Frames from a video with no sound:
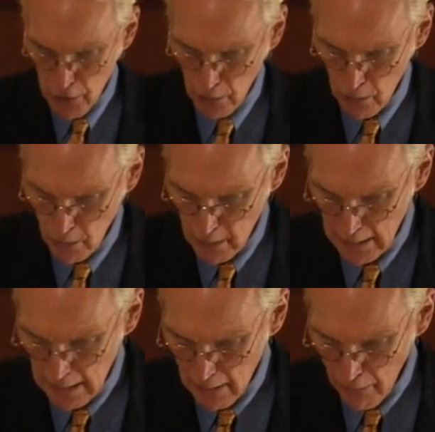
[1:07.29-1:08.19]
to
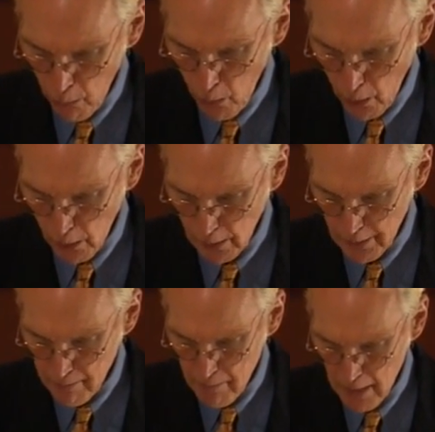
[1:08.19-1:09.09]
the world
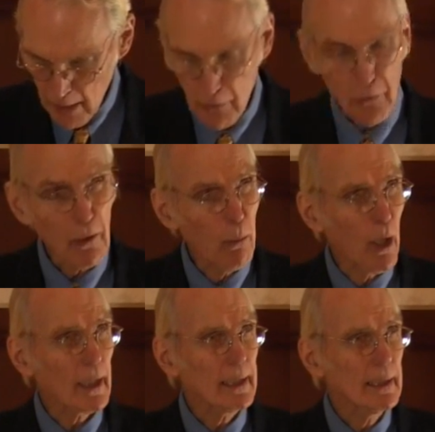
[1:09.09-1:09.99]
through the
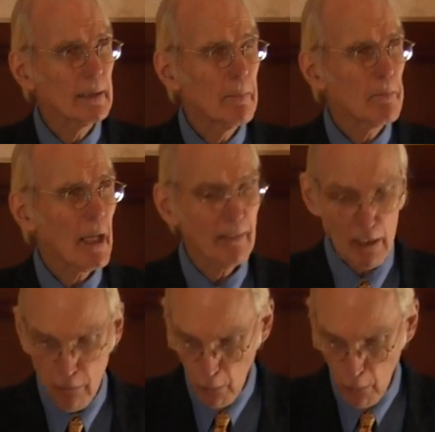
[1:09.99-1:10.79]
work of its